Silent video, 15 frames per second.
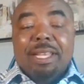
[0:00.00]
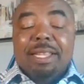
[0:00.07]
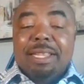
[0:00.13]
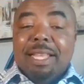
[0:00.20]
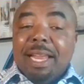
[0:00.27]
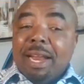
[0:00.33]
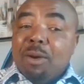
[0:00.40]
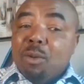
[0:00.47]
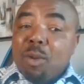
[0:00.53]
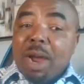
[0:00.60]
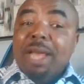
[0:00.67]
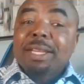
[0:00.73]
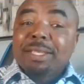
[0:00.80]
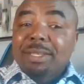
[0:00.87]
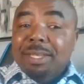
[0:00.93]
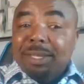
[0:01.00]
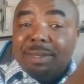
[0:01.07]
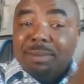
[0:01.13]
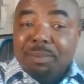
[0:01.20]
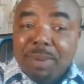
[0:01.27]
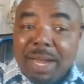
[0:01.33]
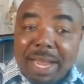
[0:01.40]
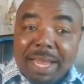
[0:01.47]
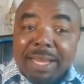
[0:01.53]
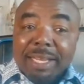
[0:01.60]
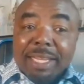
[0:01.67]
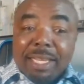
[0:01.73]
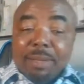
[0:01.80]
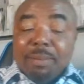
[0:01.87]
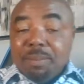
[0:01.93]
there are wines you can buy
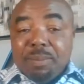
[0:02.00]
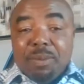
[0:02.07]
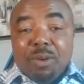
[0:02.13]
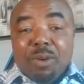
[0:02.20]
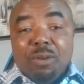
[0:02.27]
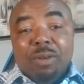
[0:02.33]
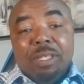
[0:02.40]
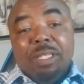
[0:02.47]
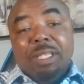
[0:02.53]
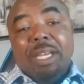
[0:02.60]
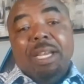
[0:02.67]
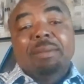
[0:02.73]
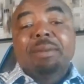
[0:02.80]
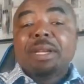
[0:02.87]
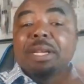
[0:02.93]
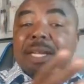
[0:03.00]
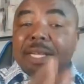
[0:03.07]
and keep over time,